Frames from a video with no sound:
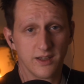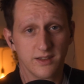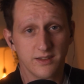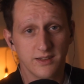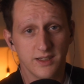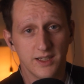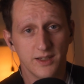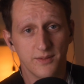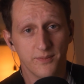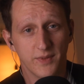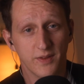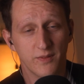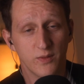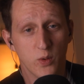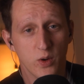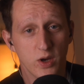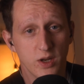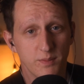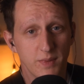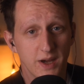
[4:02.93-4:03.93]
See, if
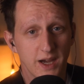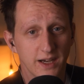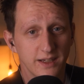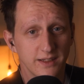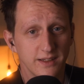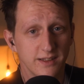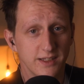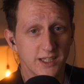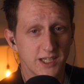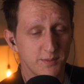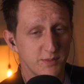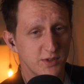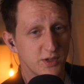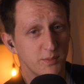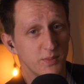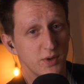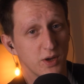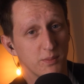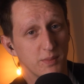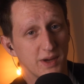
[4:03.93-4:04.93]
you wanted marketing tips,
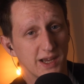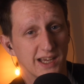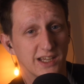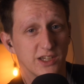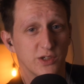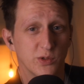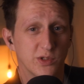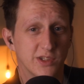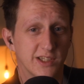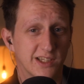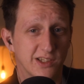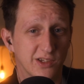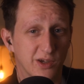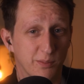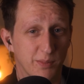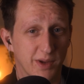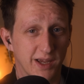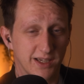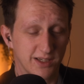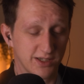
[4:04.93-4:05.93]
you'd be on my actual
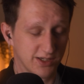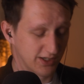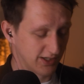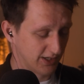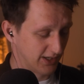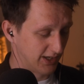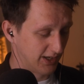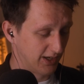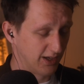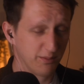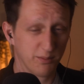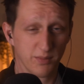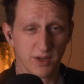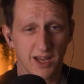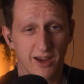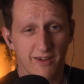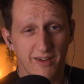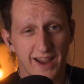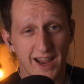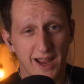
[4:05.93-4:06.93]
TikTok page. But
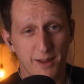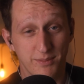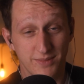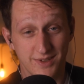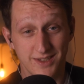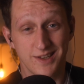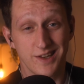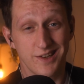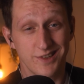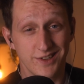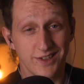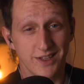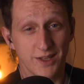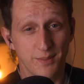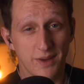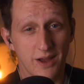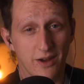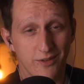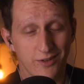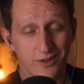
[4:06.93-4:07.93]
here I am, dishing
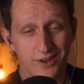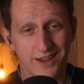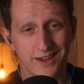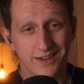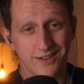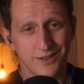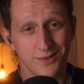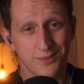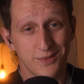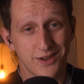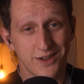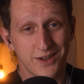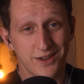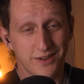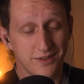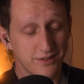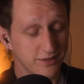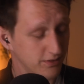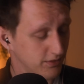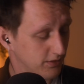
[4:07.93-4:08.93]
them out on ASMR.
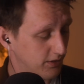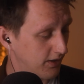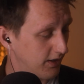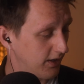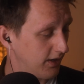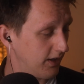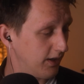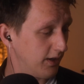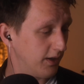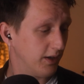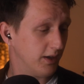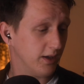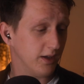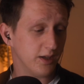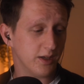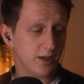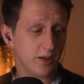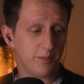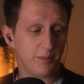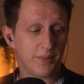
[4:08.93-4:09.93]

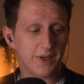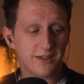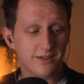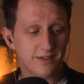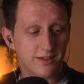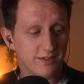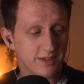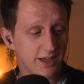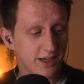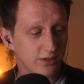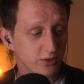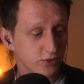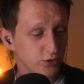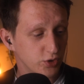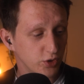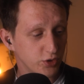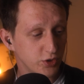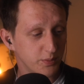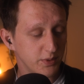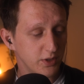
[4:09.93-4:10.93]
Pizza sales
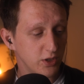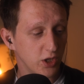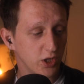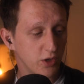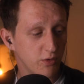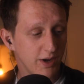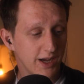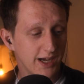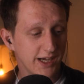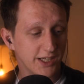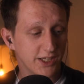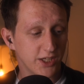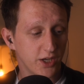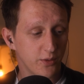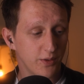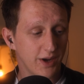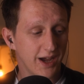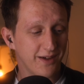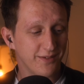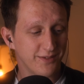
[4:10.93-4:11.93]
shot up in
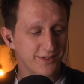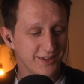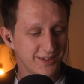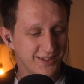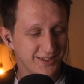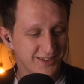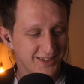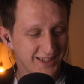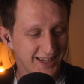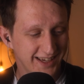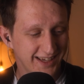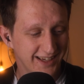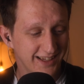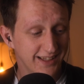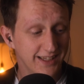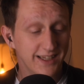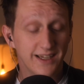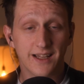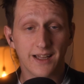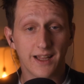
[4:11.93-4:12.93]
Colorado after the state
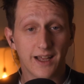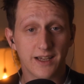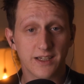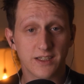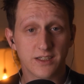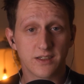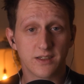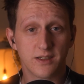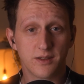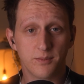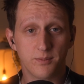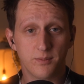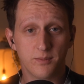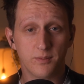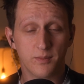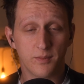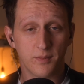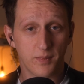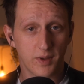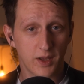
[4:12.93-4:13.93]
legalized
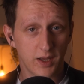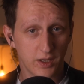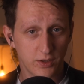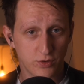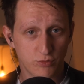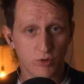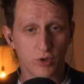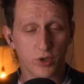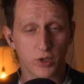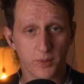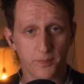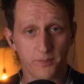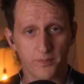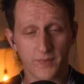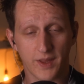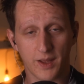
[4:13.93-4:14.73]
a drug.